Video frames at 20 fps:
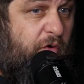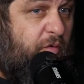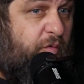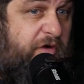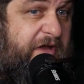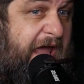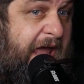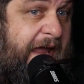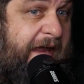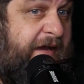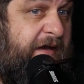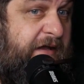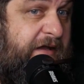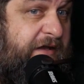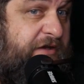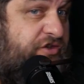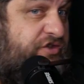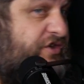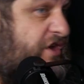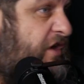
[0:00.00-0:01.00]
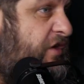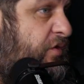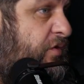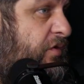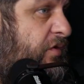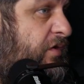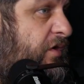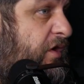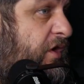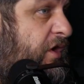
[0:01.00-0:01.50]
canna in
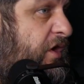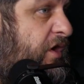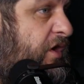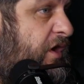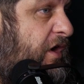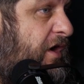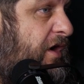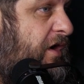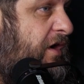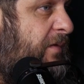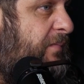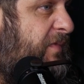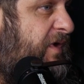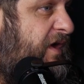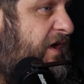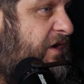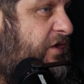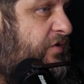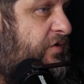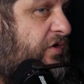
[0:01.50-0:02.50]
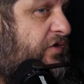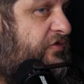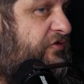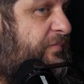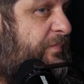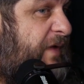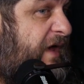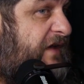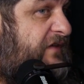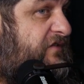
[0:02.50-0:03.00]
general, um, it grows
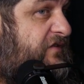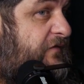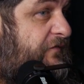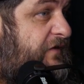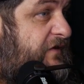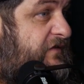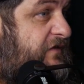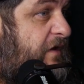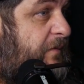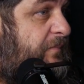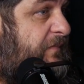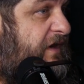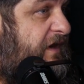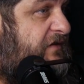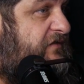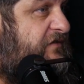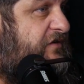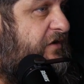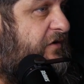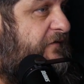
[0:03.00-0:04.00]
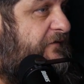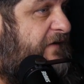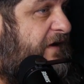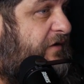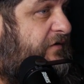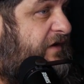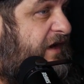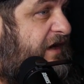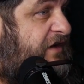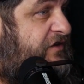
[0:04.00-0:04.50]
best if it's up next to your
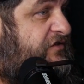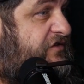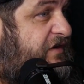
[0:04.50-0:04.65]
foundation